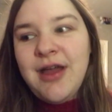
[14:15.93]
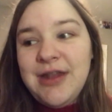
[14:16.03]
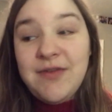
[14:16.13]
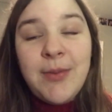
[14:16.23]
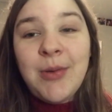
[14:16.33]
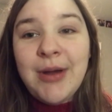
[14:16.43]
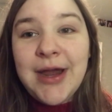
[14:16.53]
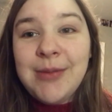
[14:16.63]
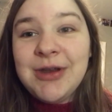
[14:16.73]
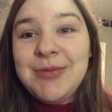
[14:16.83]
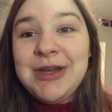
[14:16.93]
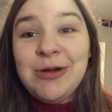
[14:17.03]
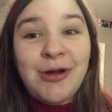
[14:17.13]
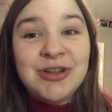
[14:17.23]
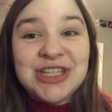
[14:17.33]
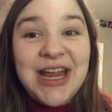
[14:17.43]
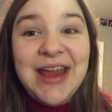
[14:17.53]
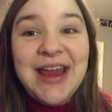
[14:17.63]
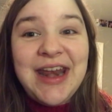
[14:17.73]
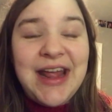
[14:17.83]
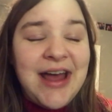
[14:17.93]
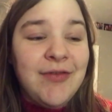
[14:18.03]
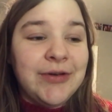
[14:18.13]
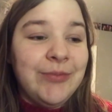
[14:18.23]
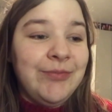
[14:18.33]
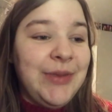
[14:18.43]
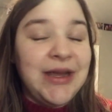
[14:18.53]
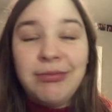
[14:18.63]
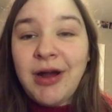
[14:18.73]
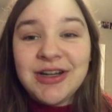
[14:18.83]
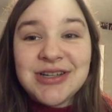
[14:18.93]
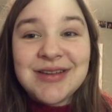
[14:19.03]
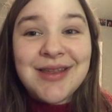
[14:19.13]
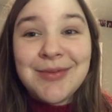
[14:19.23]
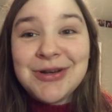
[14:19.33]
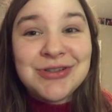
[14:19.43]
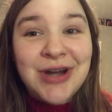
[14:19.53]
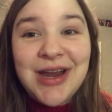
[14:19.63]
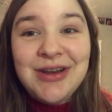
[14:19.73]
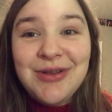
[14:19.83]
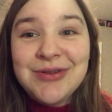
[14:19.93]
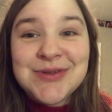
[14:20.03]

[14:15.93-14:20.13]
in February I'm going to be crocheting and I have a big project that I'm going to try and do.